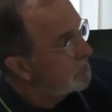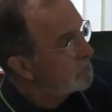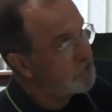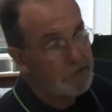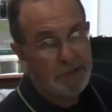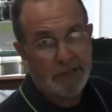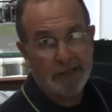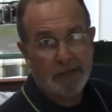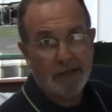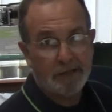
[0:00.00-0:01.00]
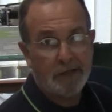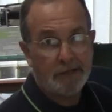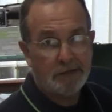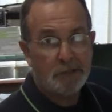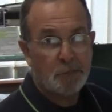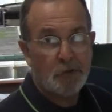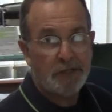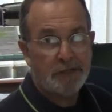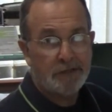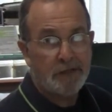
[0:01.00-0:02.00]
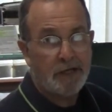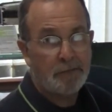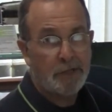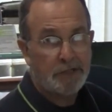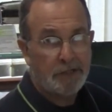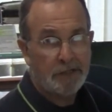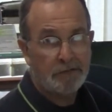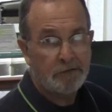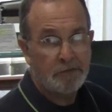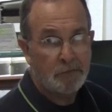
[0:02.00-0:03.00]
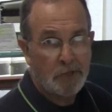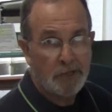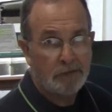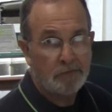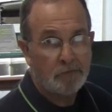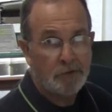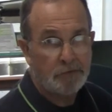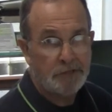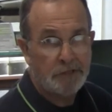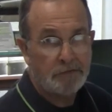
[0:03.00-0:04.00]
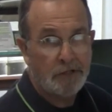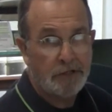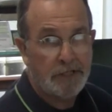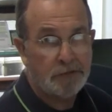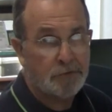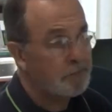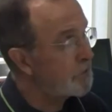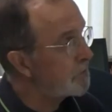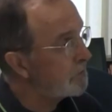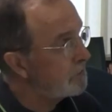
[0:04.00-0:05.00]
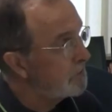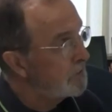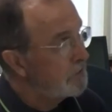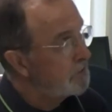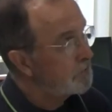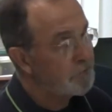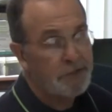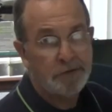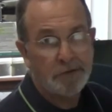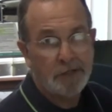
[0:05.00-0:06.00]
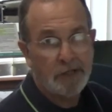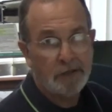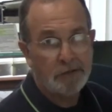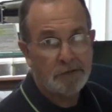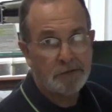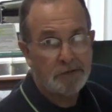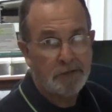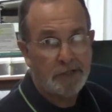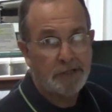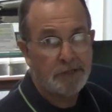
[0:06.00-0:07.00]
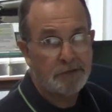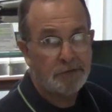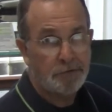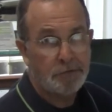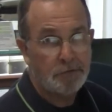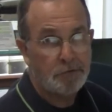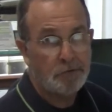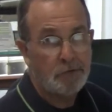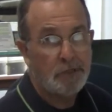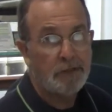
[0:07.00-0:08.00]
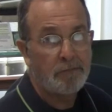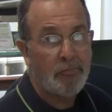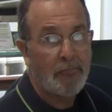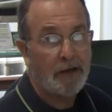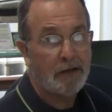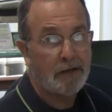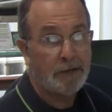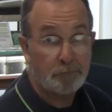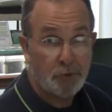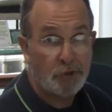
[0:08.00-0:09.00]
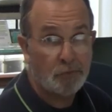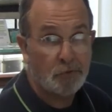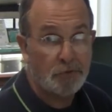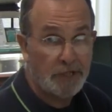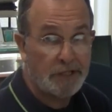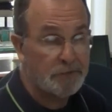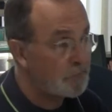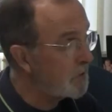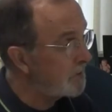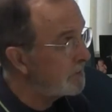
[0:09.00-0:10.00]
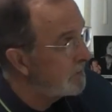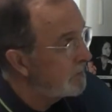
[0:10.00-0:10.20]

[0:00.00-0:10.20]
So at this point in time, at the end of the month, we received our electric bill, $300, and it's due and payable next month.